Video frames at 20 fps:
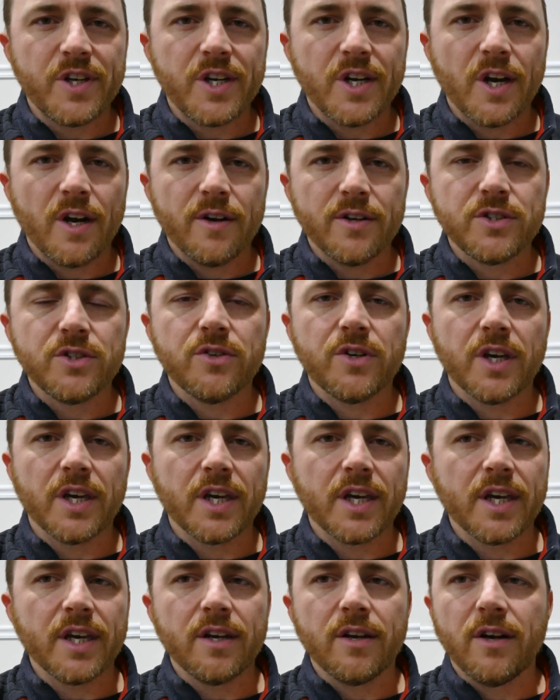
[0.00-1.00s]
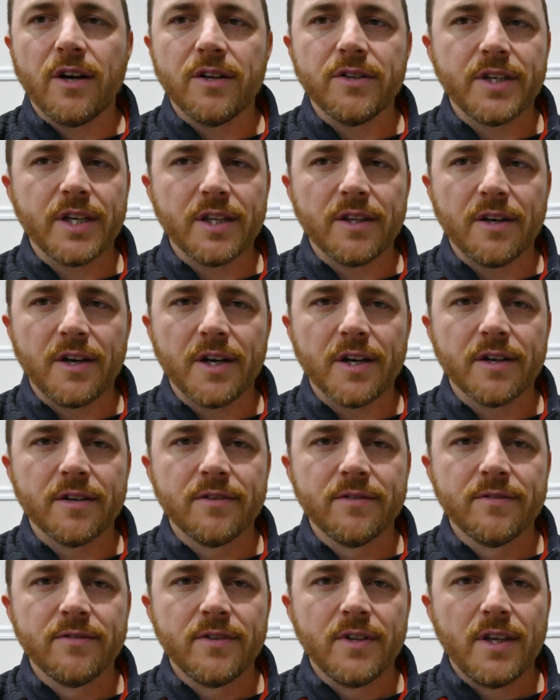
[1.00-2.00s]
yards you can get all day long,
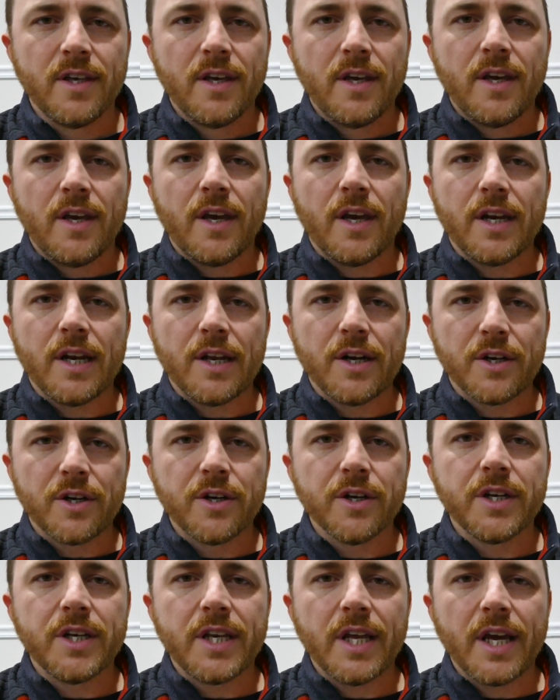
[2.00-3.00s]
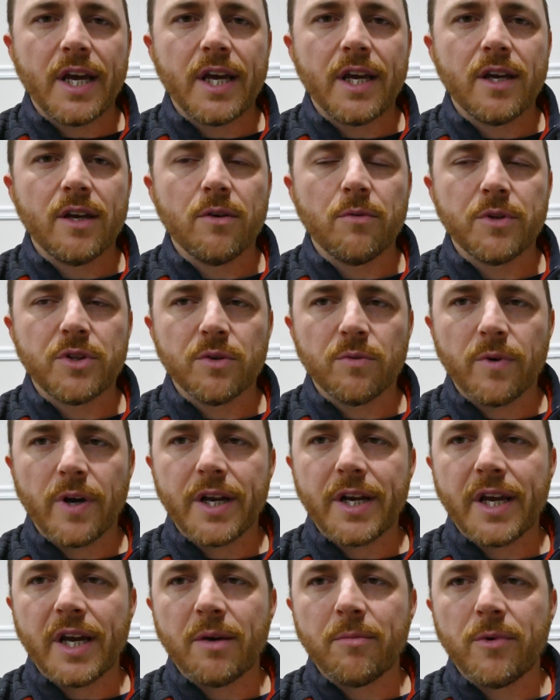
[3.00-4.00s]
and on a good day with the
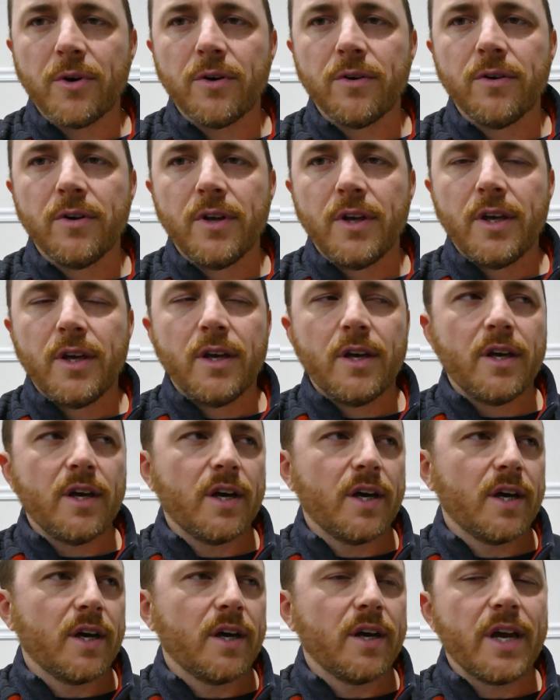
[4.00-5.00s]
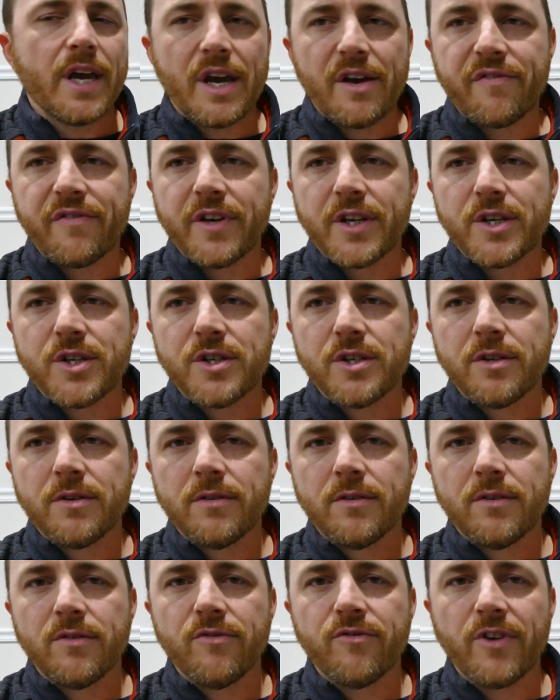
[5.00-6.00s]
right ammo, 1/2 inch
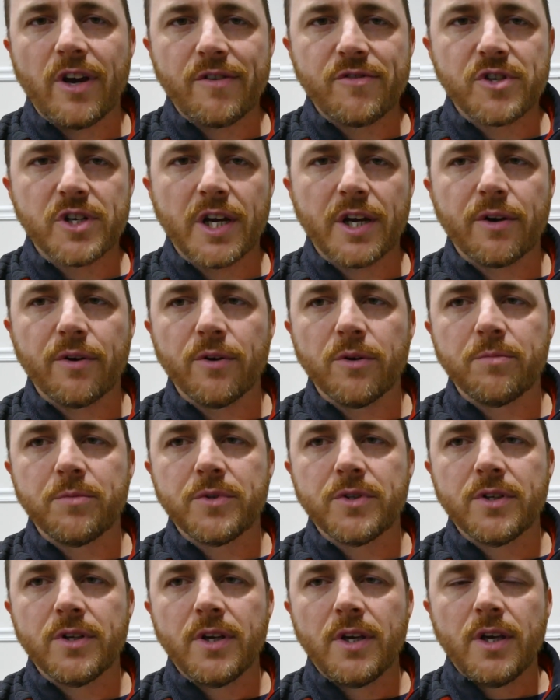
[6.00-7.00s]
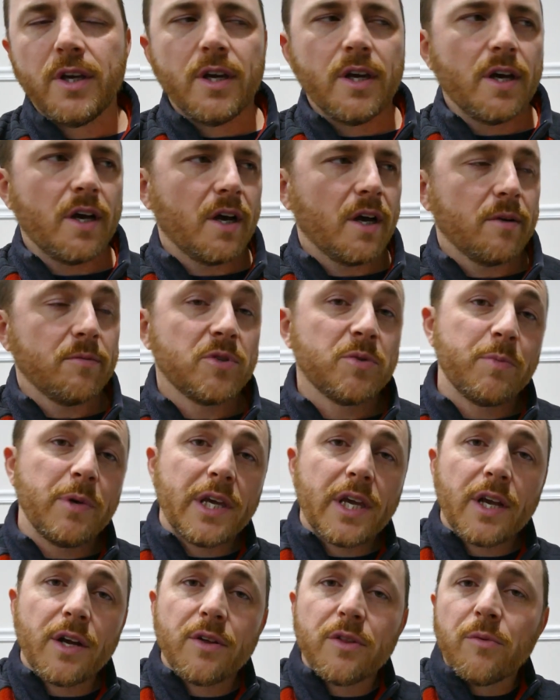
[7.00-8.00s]
5-shot groups.
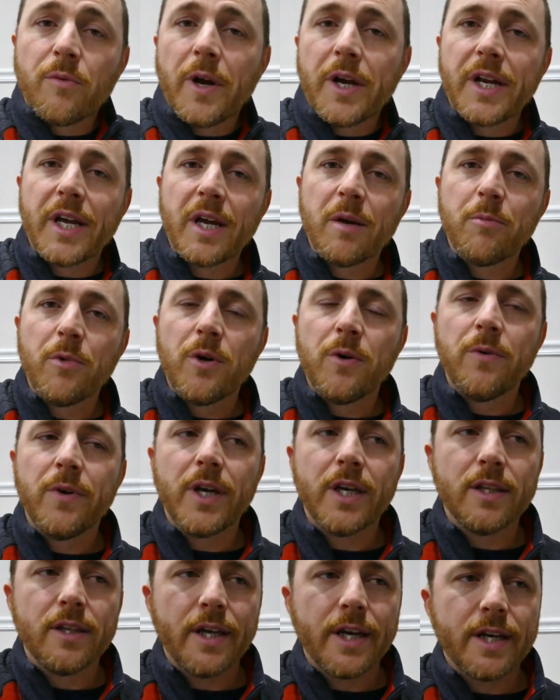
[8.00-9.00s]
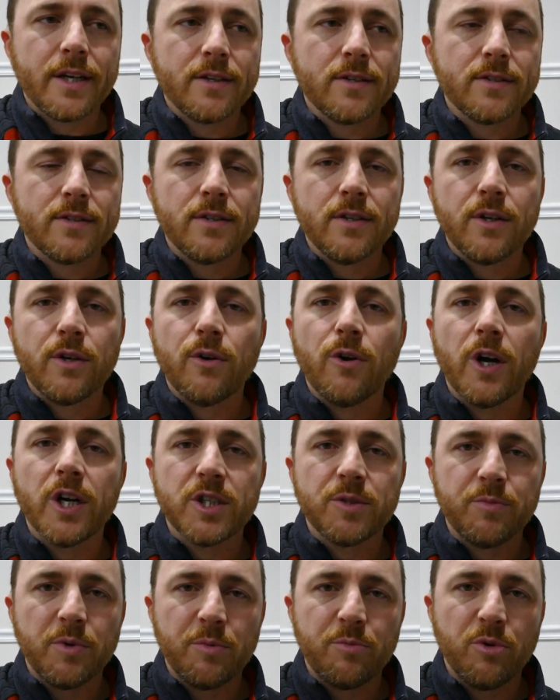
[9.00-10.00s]
Speaking of the right ammo, it likes
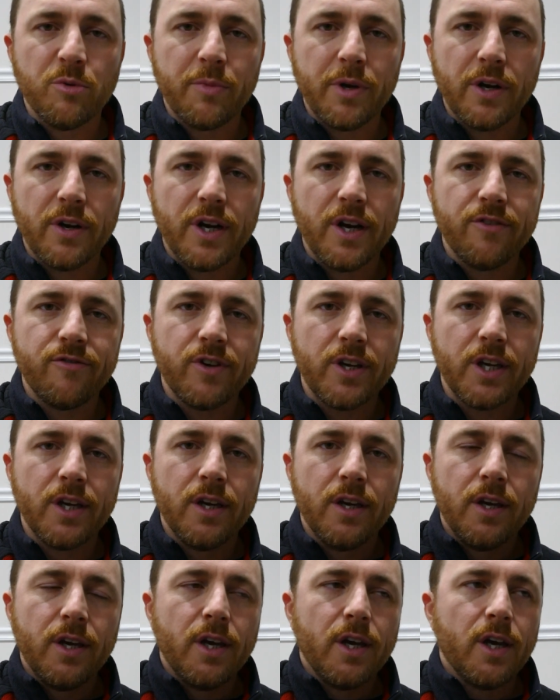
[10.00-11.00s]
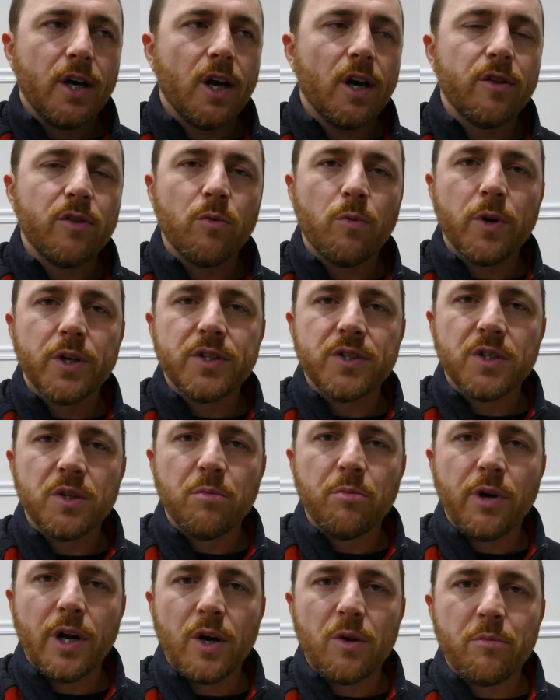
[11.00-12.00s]
Crossman Premier Heavy, the ones in the
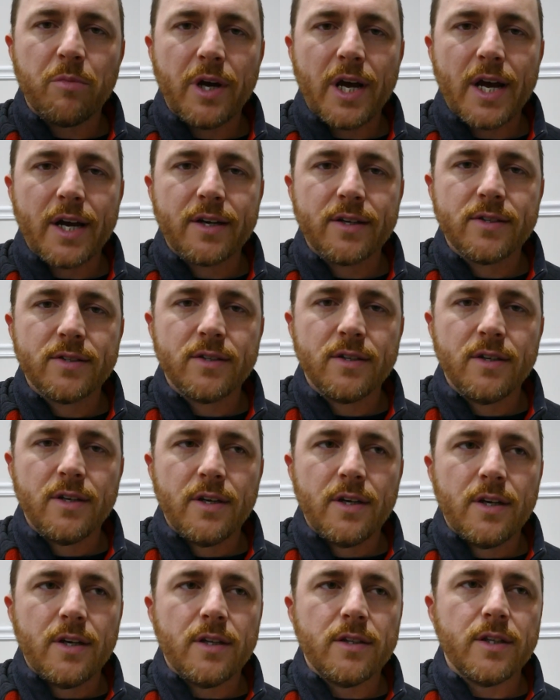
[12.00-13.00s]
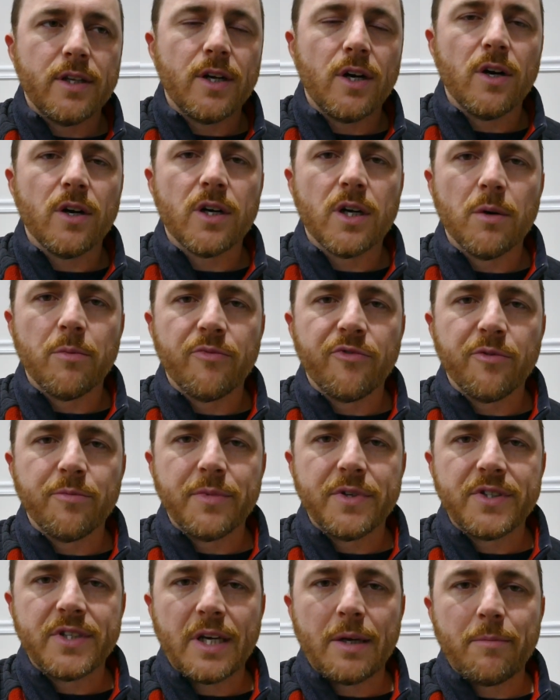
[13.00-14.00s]
brown box that all come from
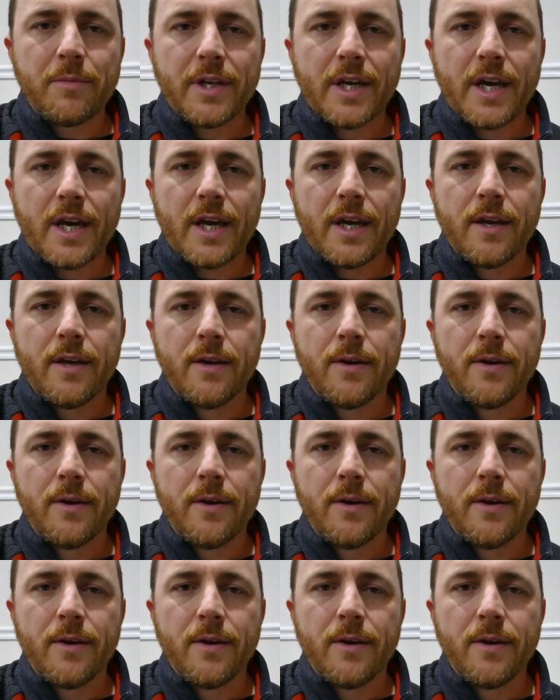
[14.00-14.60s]
the same die.